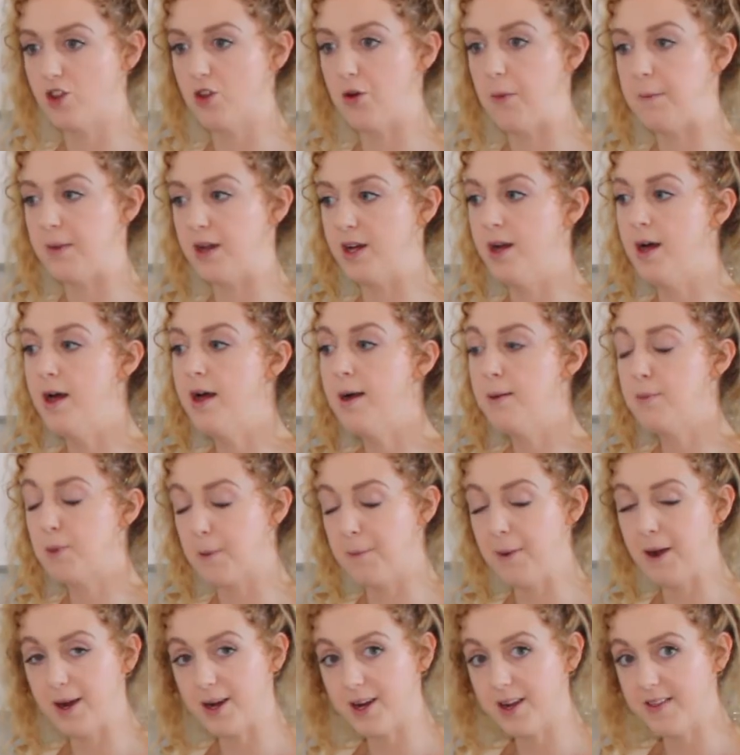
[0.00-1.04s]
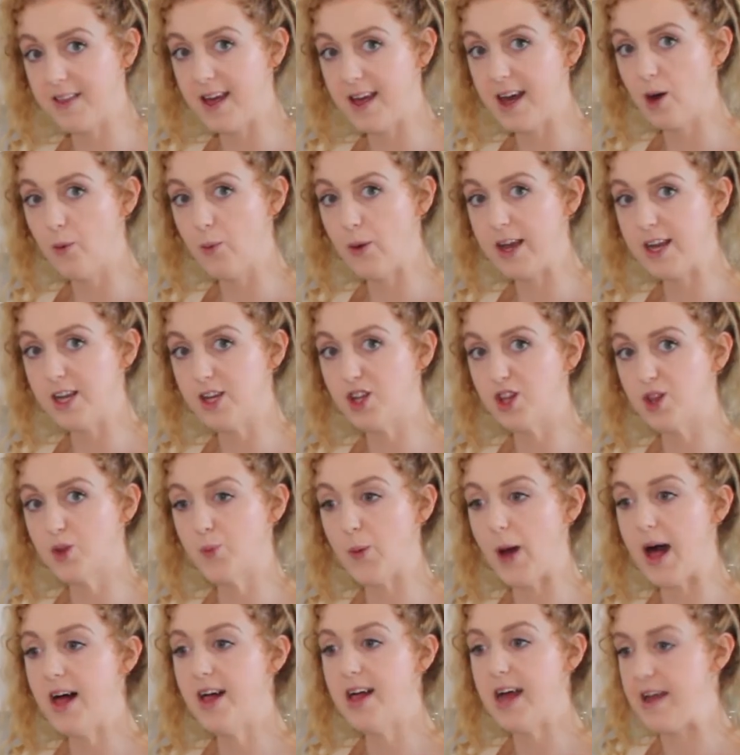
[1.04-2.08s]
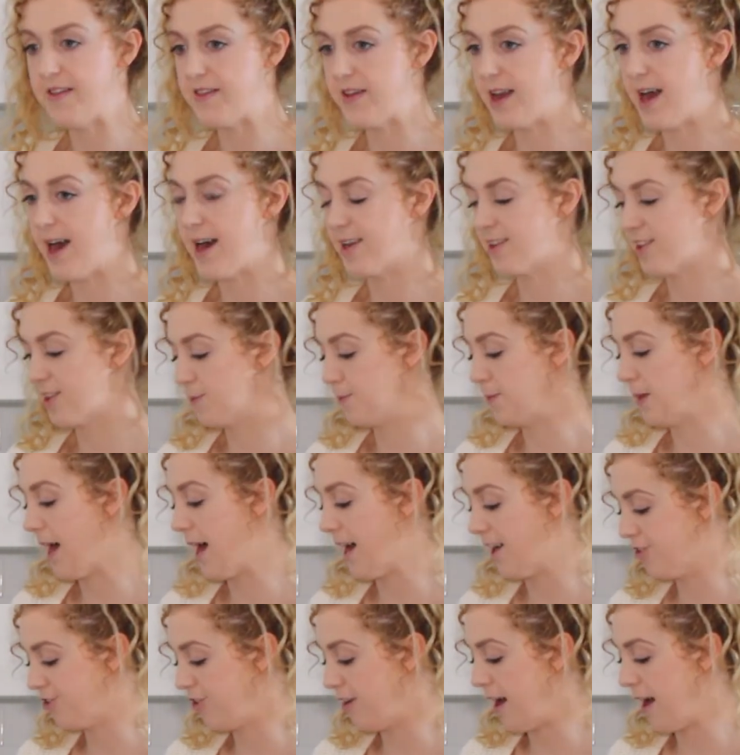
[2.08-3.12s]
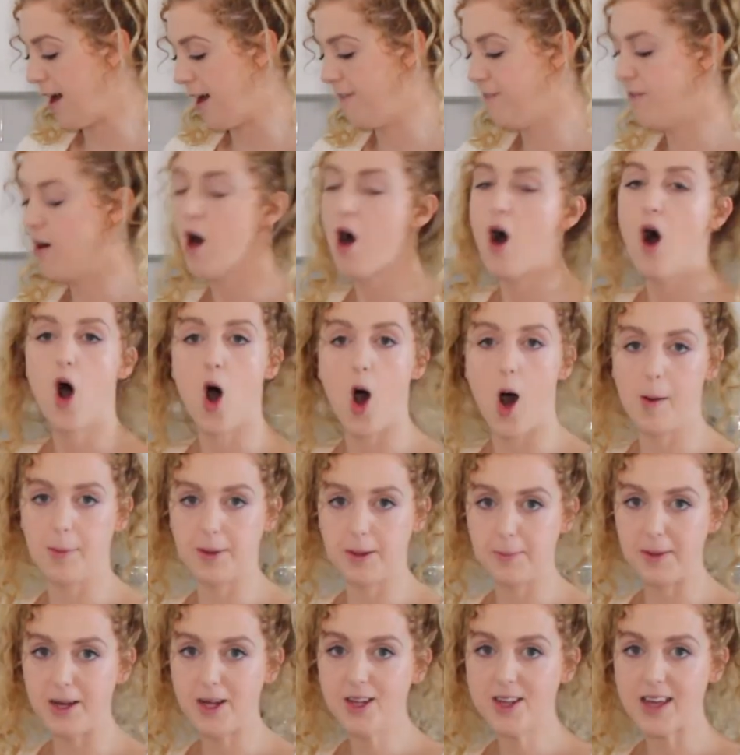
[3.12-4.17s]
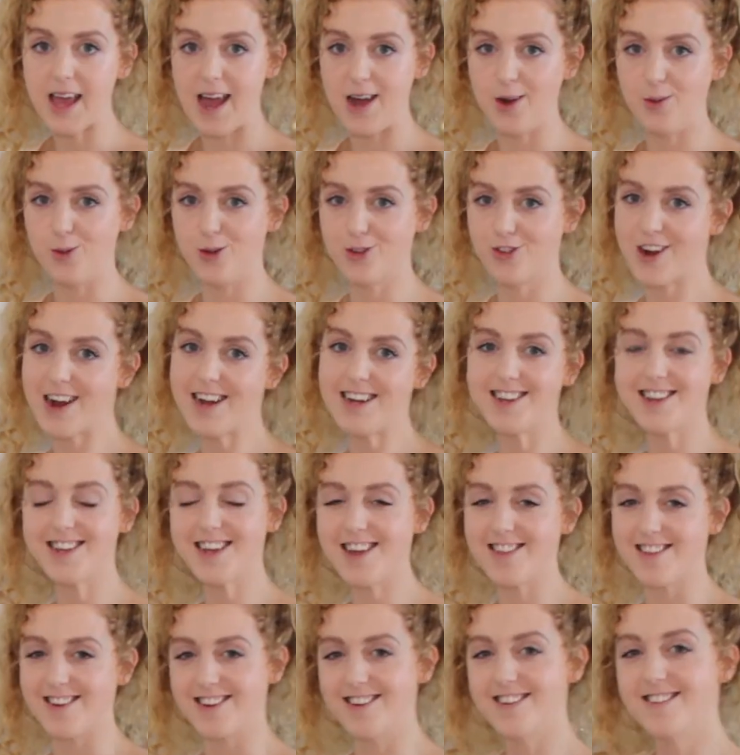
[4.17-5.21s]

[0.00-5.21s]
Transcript: So I'm going to prepare it that way as well, and then add a splash of almond milk, and we'll try it together.